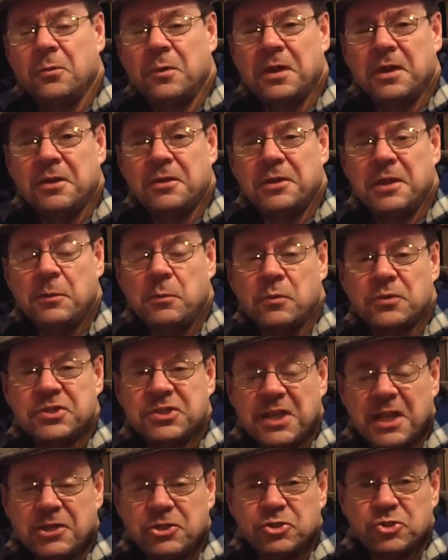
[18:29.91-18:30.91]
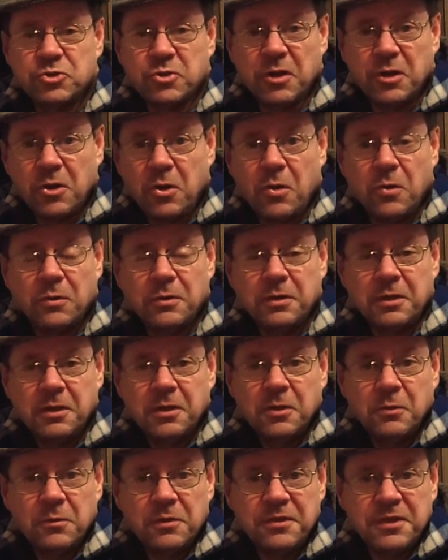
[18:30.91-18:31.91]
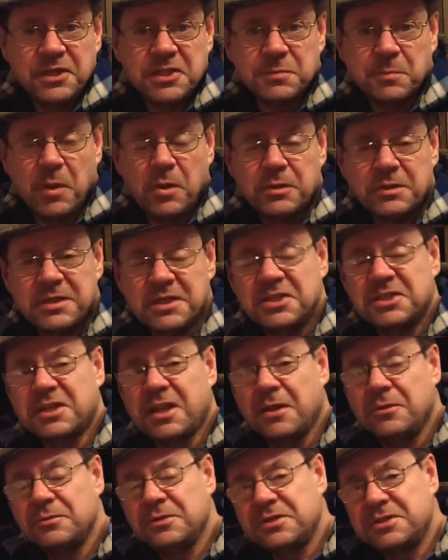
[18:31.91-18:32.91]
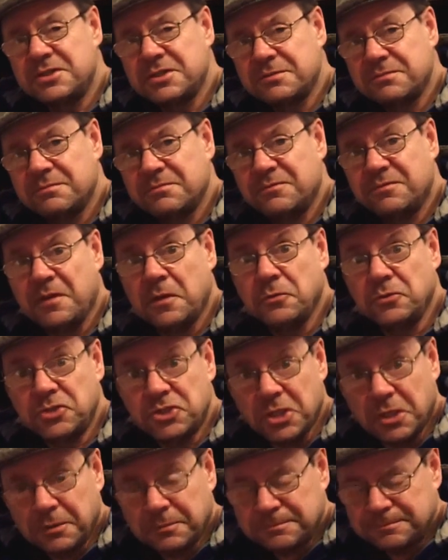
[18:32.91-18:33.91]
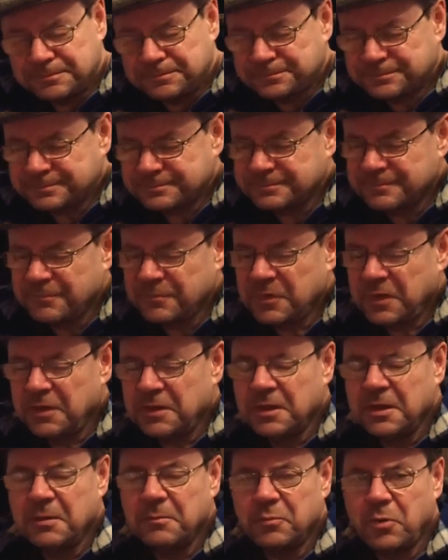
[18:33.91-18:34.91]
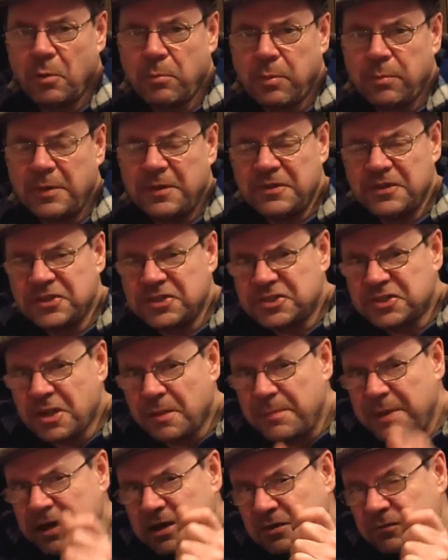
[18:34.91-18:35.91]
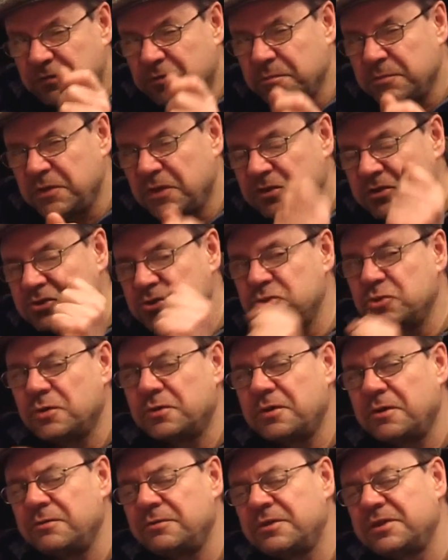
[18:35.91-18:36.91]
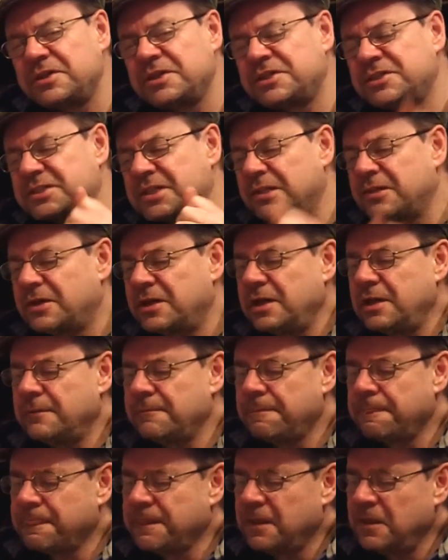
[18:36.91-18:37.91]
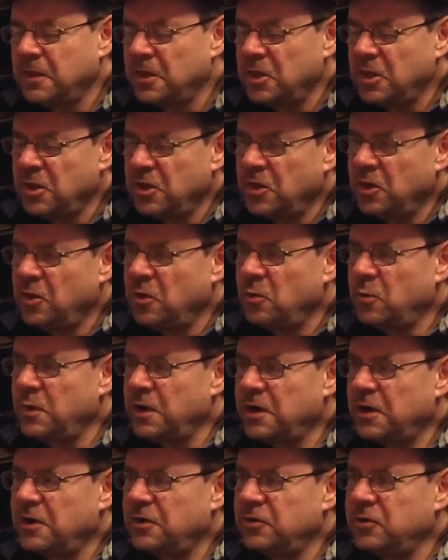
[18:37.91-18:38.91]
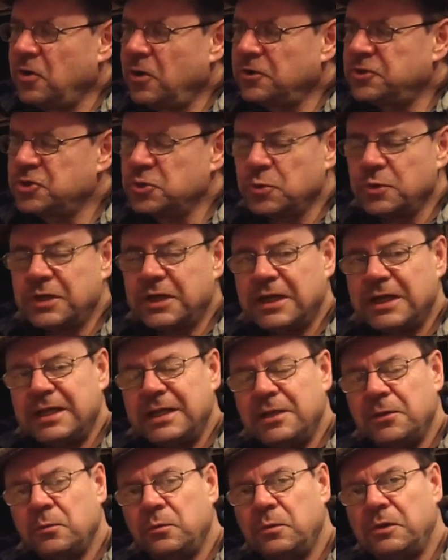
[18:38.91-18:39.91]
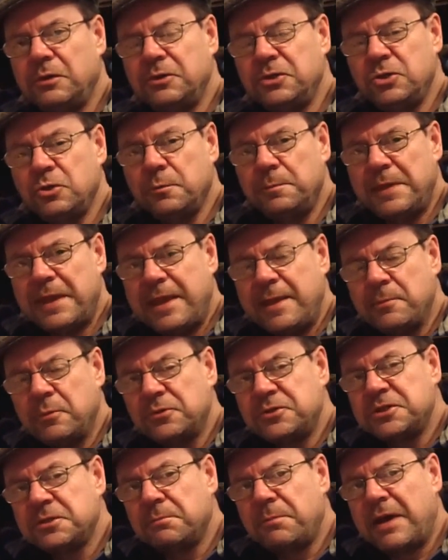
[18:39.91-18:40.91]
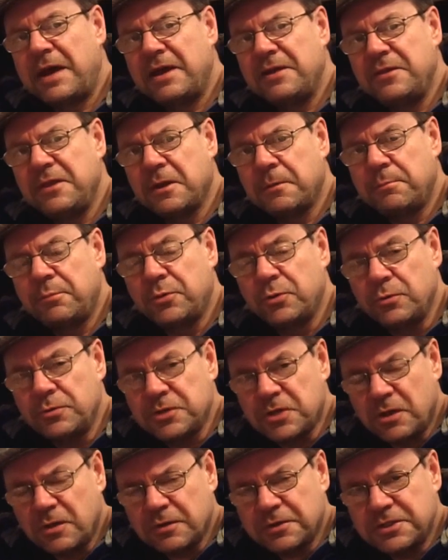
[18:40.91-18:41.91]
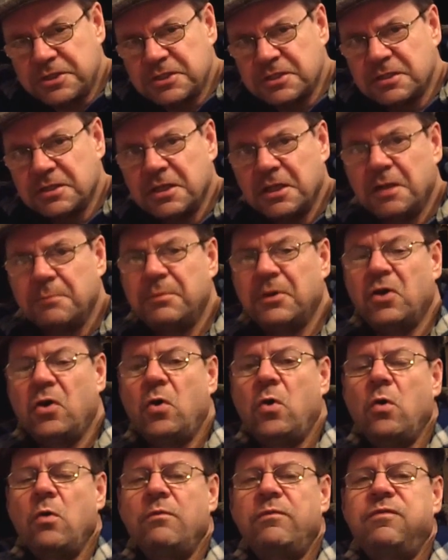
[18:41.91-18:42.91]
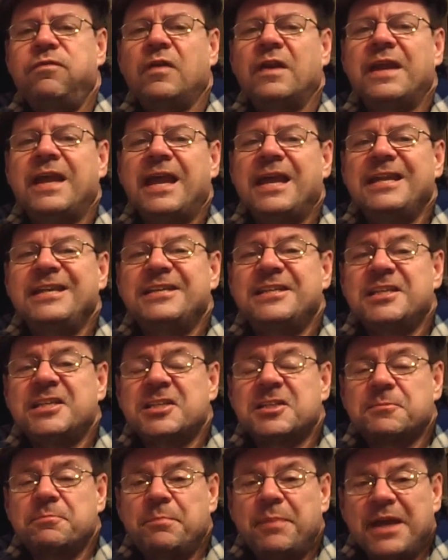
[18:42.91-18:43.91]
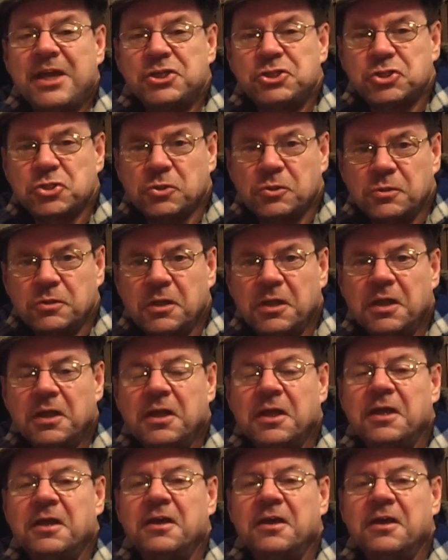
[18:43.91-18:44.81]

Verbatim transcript: where they will send you along with a small discount voucher, probably the stub end from your tour round the distillery, where not only will you be able to buy their product, but hopefully a special